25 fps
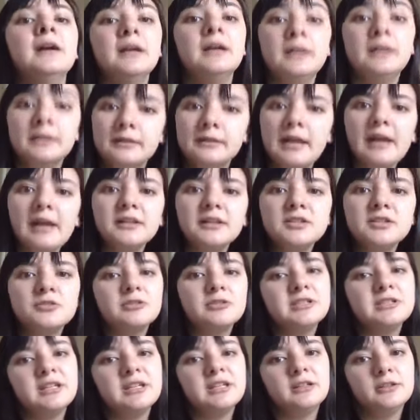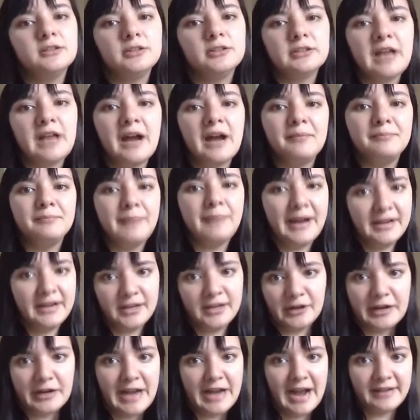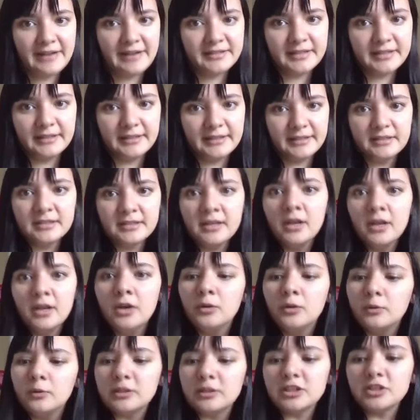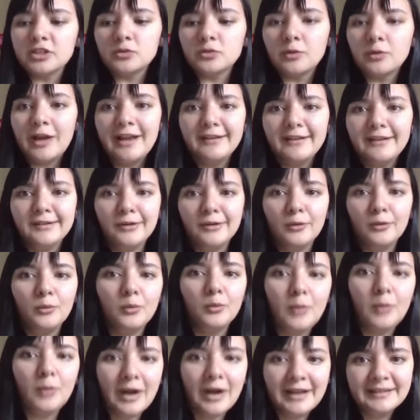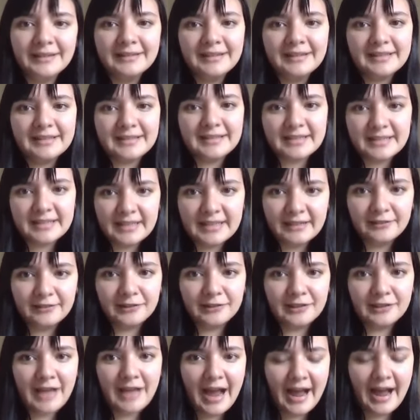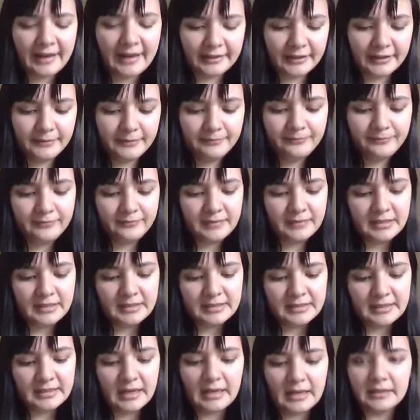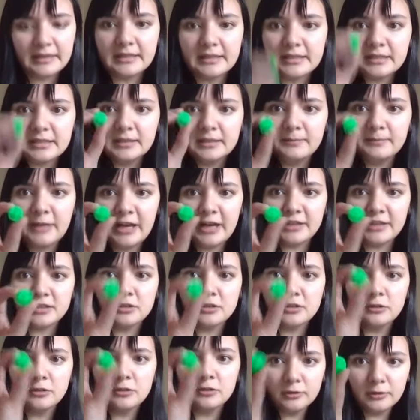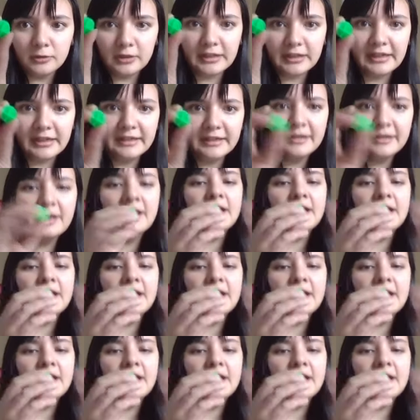Next, we'll take a look at binary acids, which is when one single atom, say in this case chlorine,